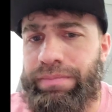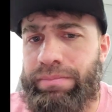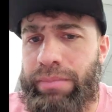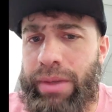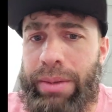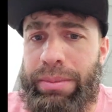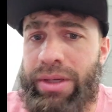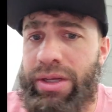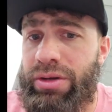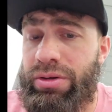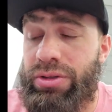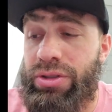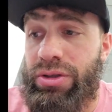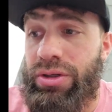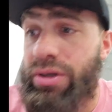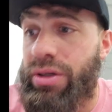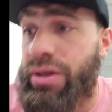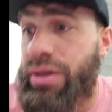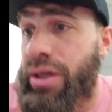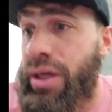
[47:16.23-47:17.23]
Maybe
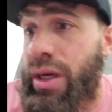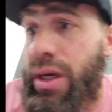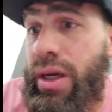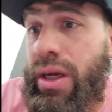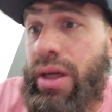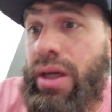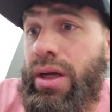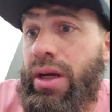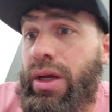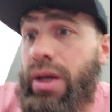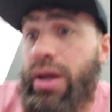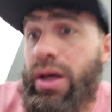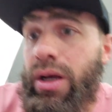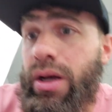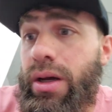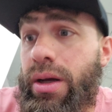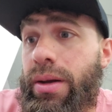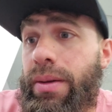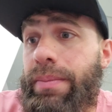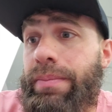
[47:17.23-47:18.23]
U-turn.
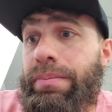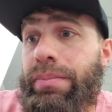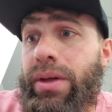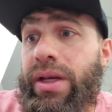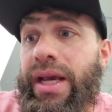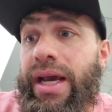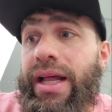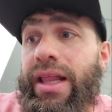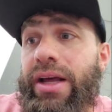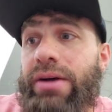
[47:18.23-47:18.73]
But yeah,